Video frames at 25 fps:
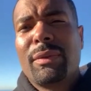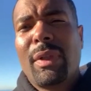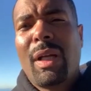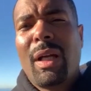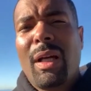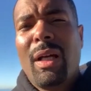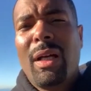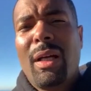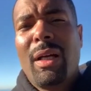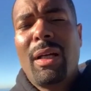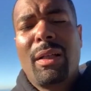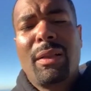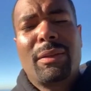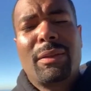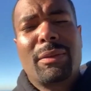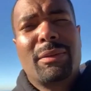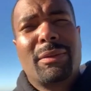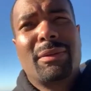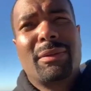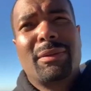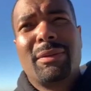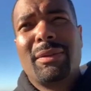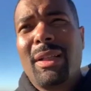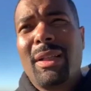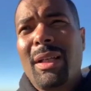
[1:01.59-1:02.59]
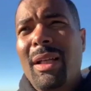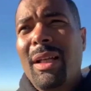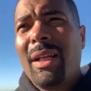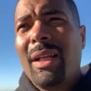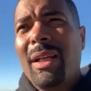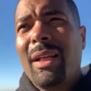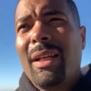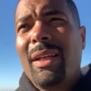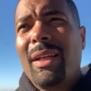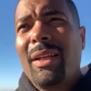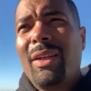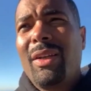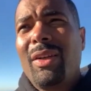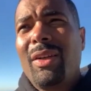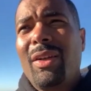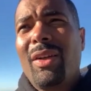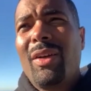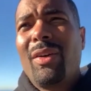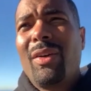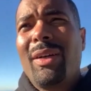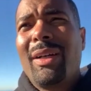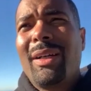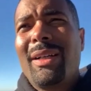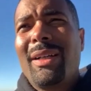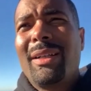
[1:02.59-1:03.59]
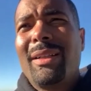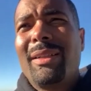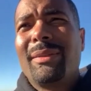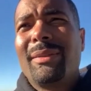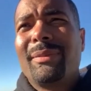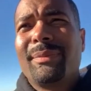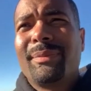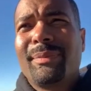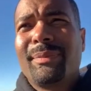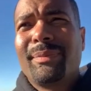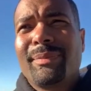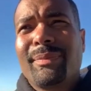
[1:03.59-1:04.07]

Uh, you know, um,